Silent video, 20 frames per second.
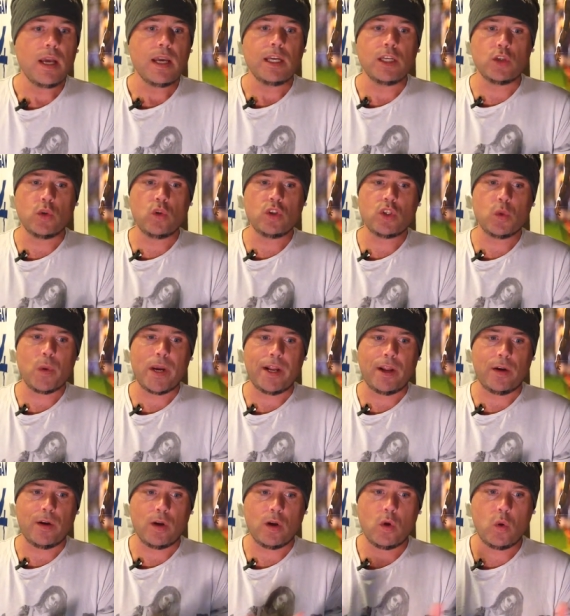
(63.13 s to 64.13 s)
He's also went
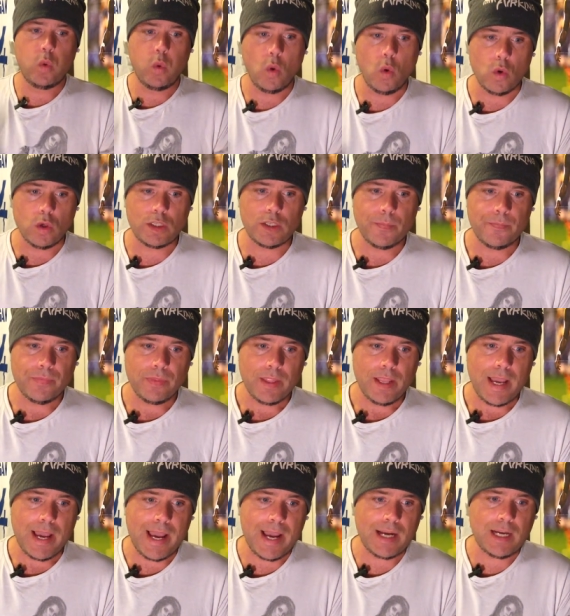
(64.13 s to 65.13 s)
on a quote,
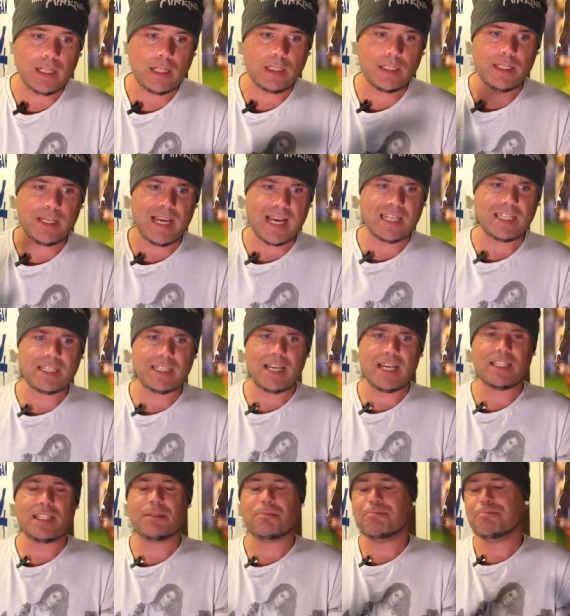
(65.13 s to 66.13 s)

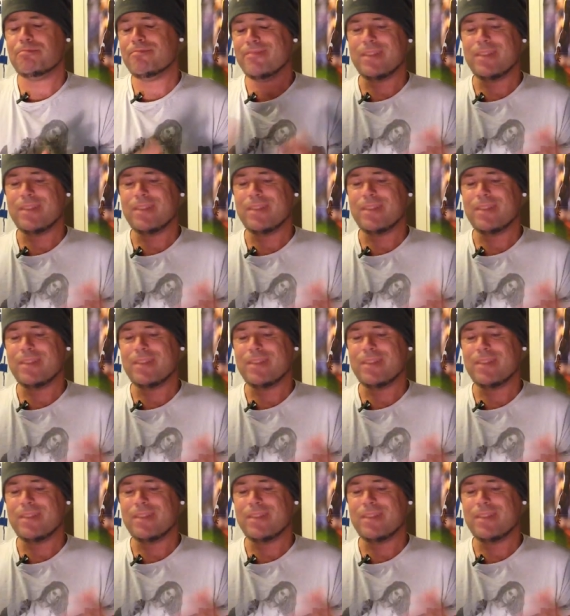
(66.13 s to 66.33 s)
Ecclesiastes.